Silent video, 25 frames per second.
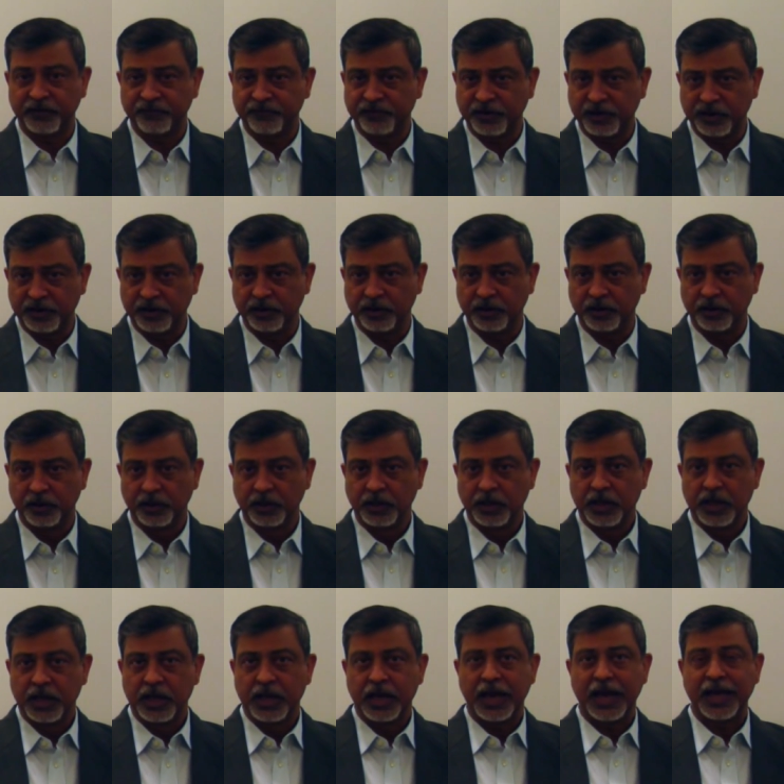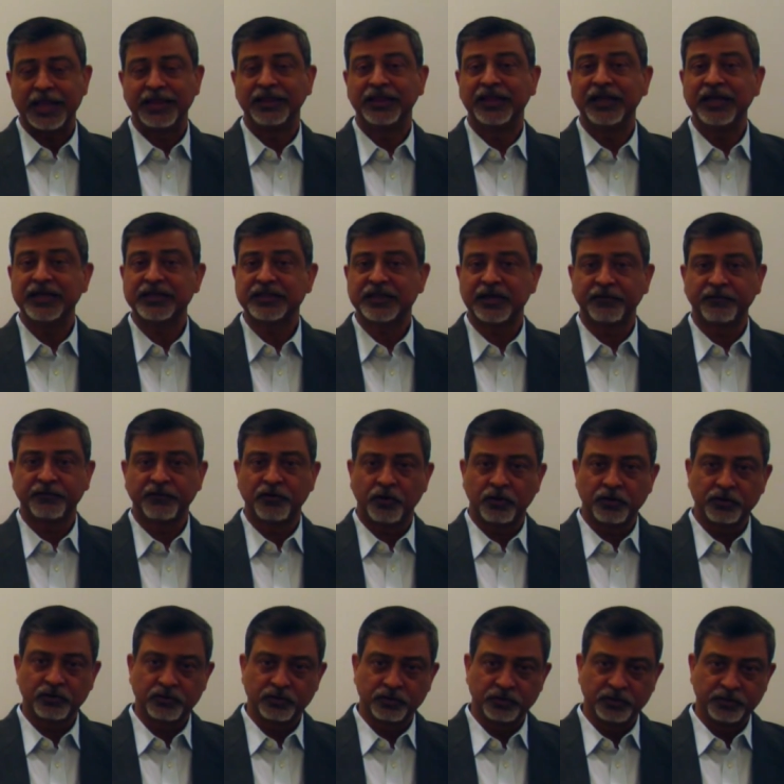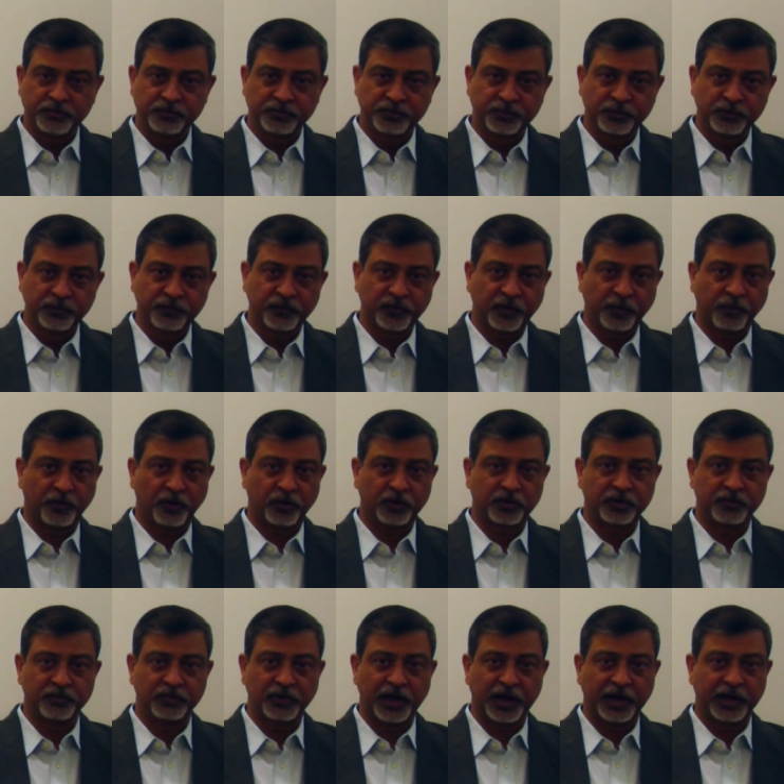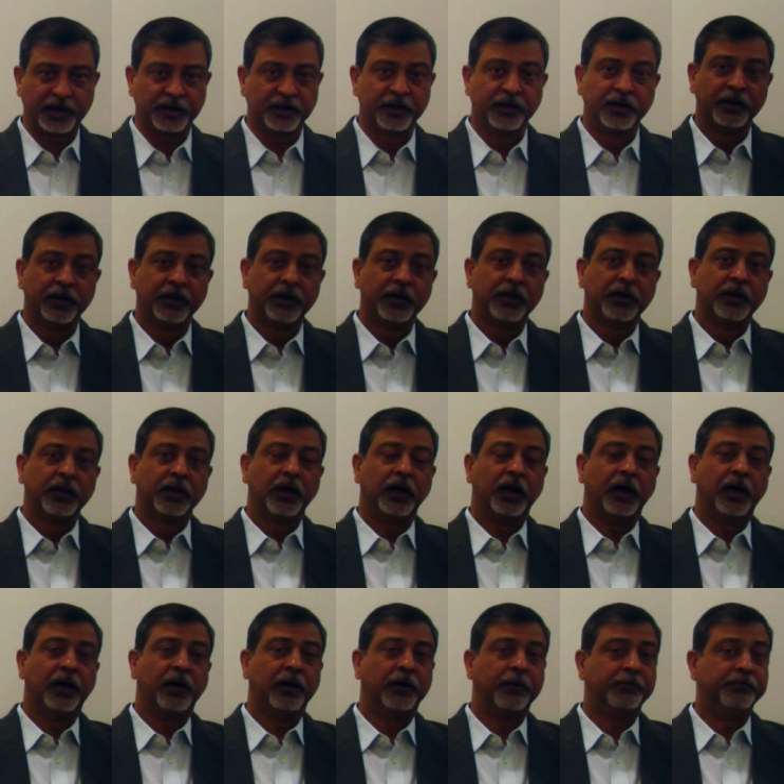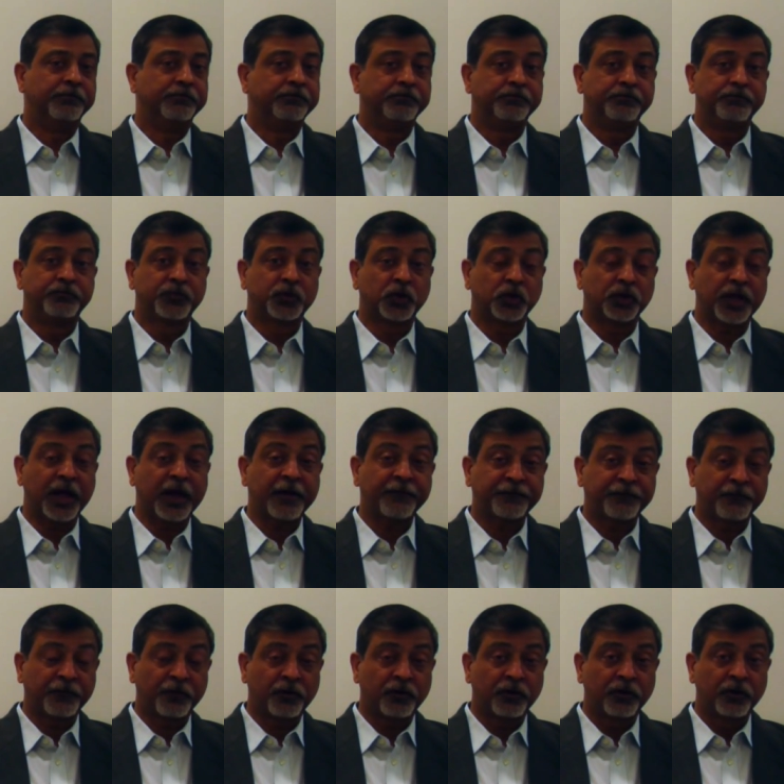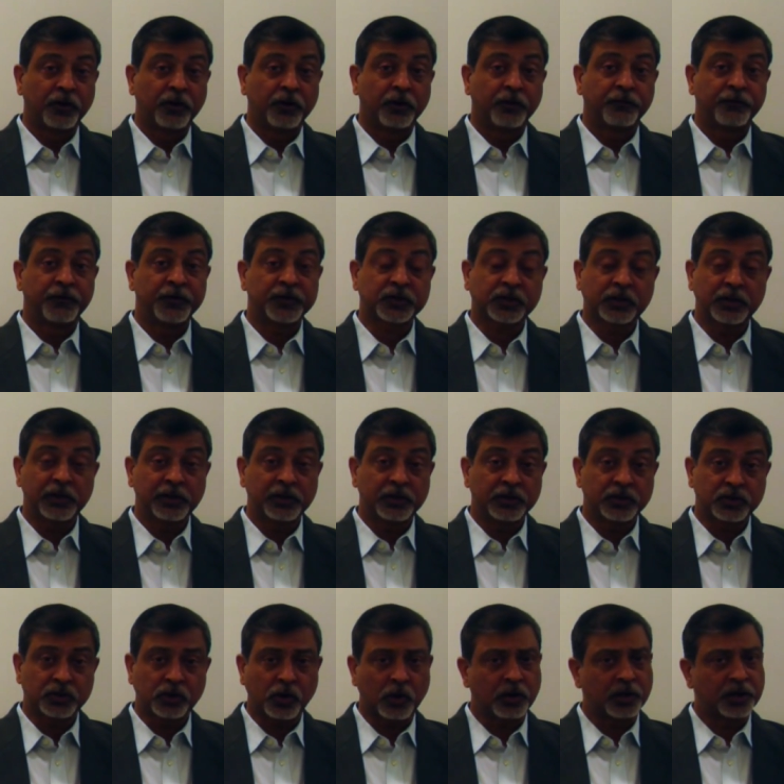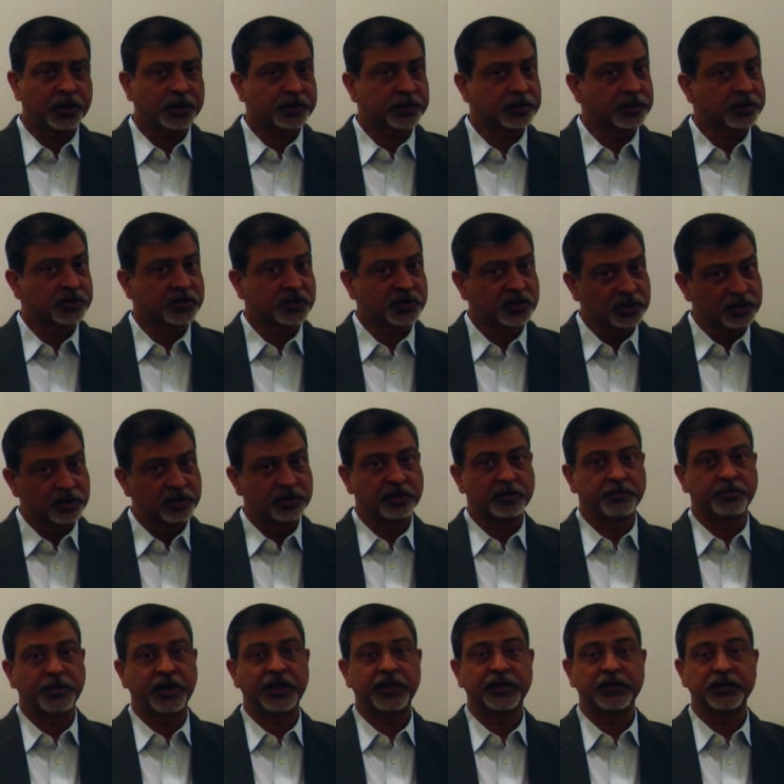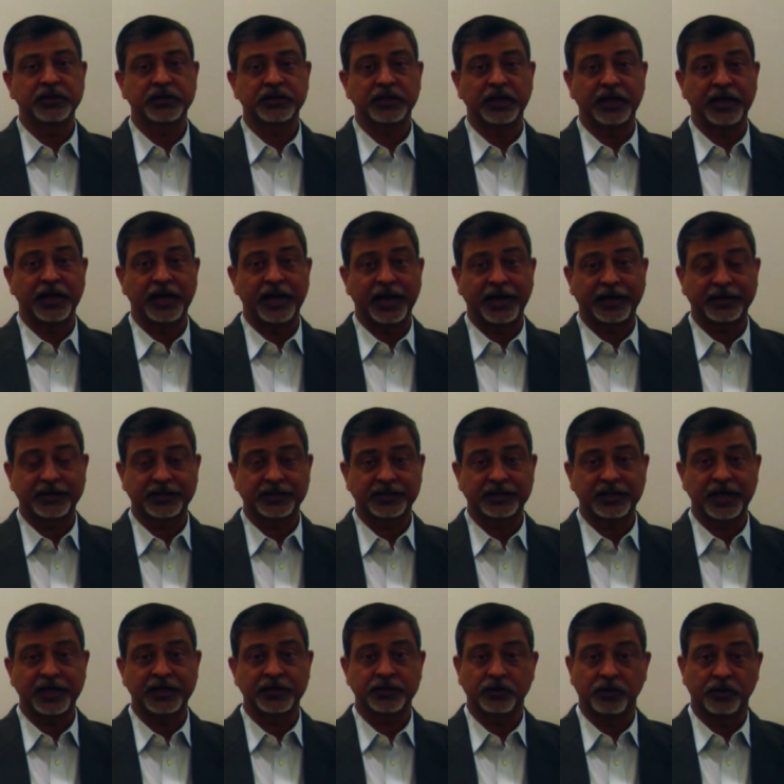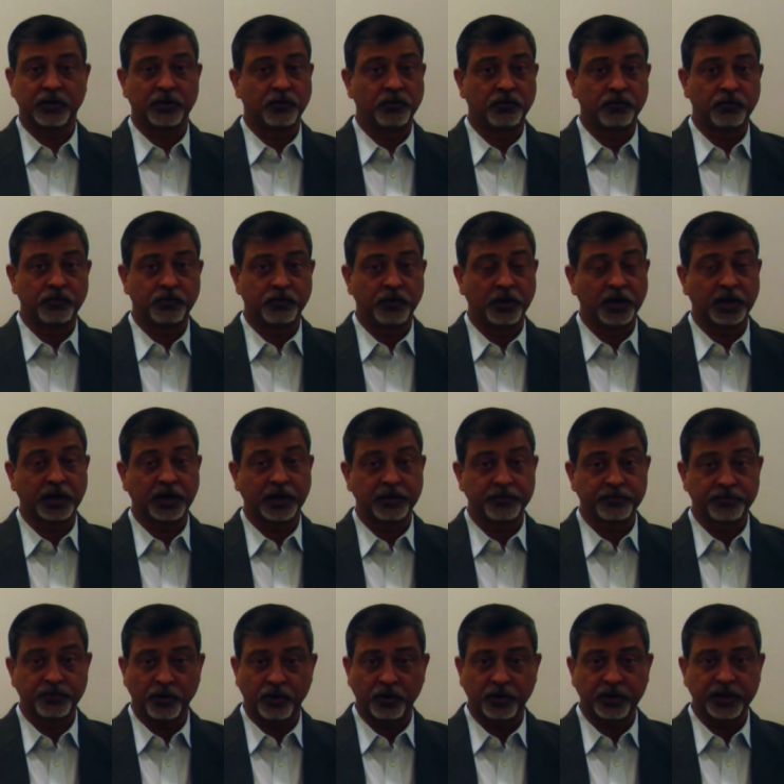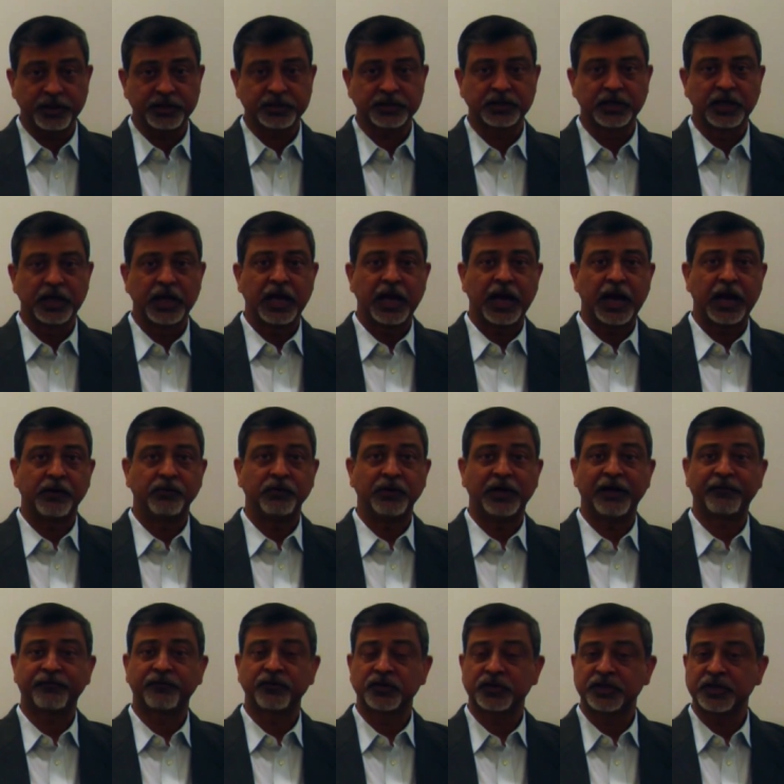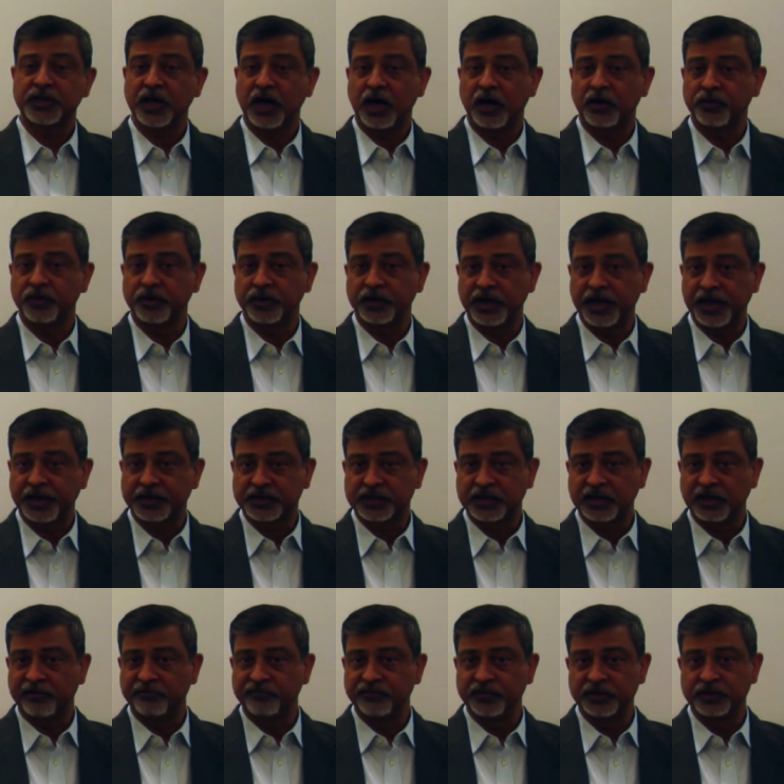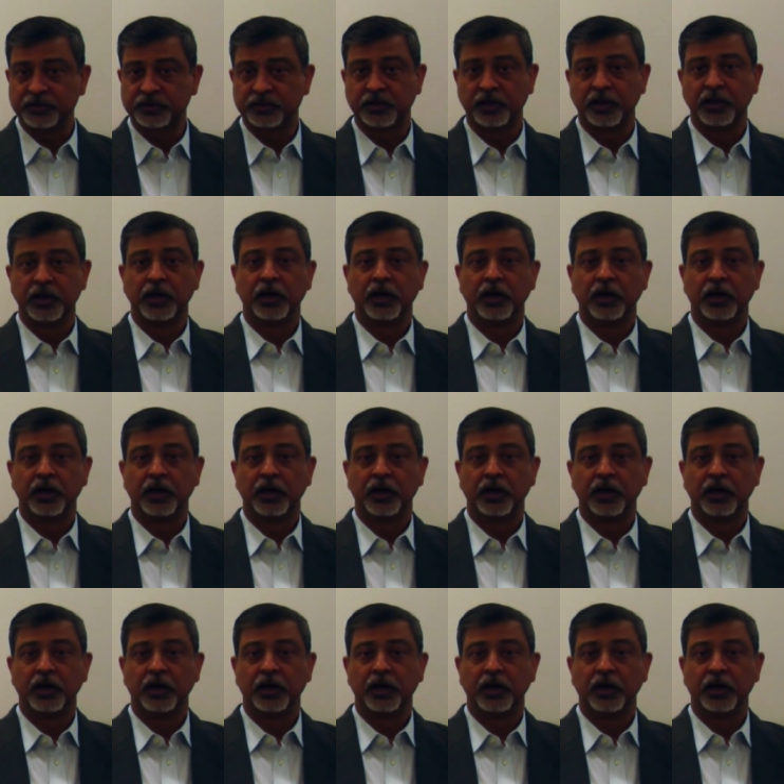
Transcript: every year, and these have gone to improve the bottom line. So therefore, fiscal consolidation still remains an exercise or a work in progress, and we'll have to see how the next government